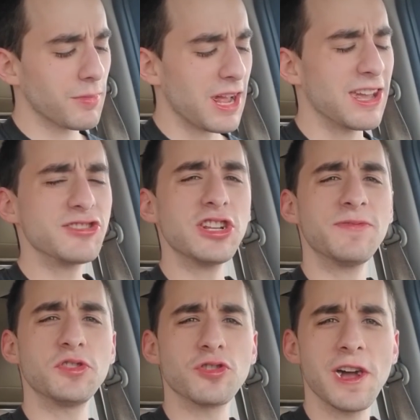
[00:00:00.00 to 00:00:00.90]
I guess I'd
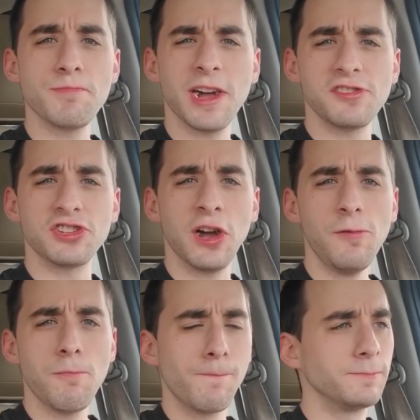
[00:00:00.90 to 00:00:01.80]
have to try it by itself.
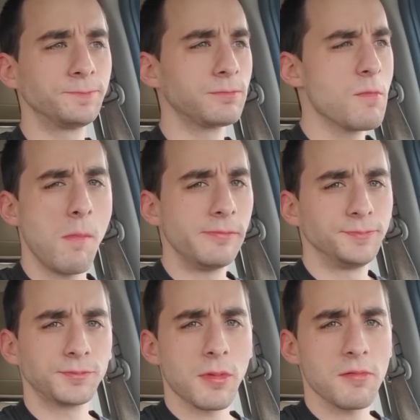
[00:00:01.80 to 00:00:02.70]

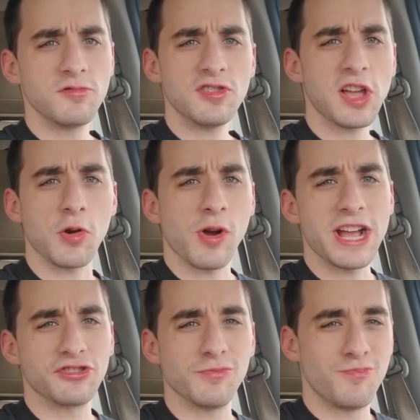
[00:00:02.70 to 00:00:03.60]
It's just like a
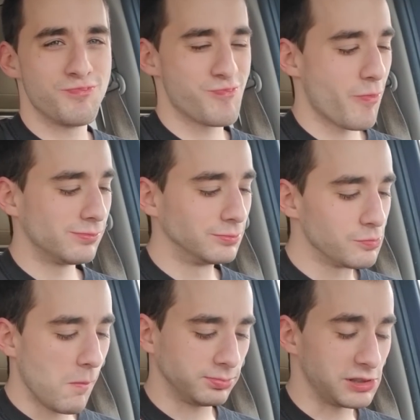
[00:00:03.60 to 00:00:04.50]
ranch.
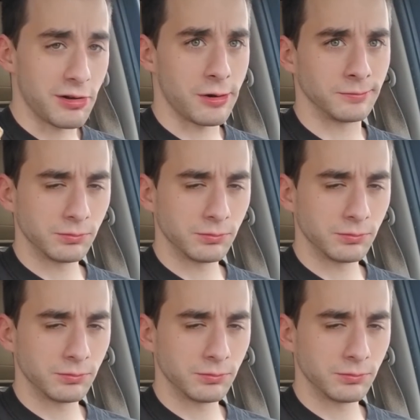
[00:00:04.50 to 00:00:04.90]
I don't know.